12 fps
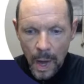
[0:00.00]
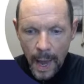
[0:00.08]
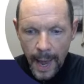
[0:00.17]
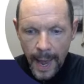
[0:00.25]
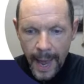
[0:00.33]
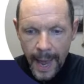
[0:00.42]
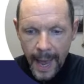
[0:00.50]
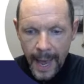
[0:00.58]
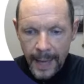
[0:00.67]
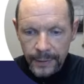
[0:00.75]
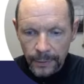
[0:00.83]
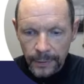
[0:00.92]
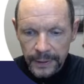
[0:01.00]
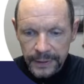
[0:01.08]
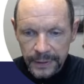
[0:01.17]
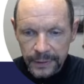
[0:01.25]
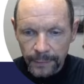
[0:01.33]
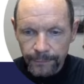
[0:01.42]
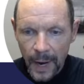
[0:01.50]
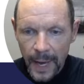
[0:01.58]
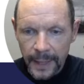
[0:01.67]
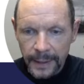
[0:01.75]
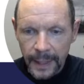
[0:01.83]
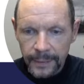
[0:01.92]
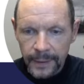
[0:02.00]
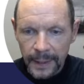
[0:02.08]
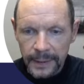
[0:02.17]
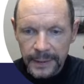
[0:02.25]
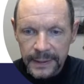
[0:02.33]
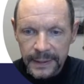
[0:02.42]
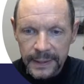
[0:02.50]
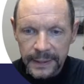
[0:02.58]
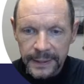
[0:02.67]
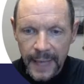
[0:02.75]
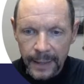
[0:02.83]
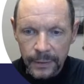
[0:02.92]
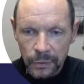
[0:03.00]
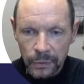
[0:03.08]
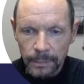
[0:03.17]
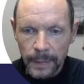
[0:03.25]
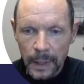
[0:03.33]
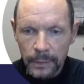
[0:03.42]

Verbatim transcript: And so this is the front, and then this is the dinosaur bone